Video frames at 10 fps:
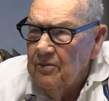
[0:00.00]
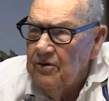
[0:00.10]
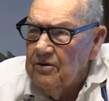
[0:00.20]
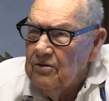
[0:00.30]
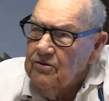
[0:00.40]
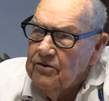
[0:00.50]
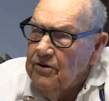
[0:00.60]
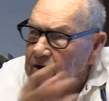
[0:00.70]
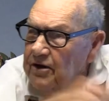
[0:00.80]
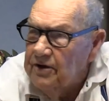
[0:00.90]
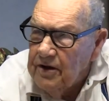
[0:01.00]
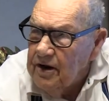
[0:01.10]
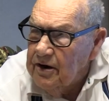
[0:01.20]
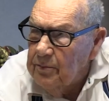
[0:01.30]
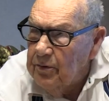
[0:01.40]
Because there was nothing
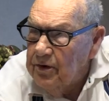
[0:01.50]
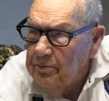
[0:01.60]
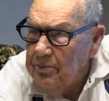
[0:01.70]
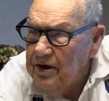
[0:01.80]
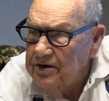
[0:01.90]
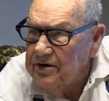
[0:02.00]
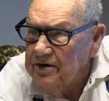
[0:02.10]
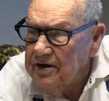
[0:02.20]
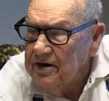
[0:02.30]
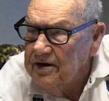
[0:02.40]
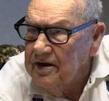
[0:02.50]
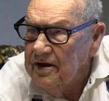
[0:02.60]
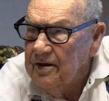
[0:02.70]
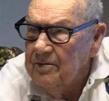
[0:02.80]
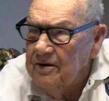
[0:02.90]
out on the Brick Beach at that
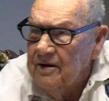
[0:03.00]
time.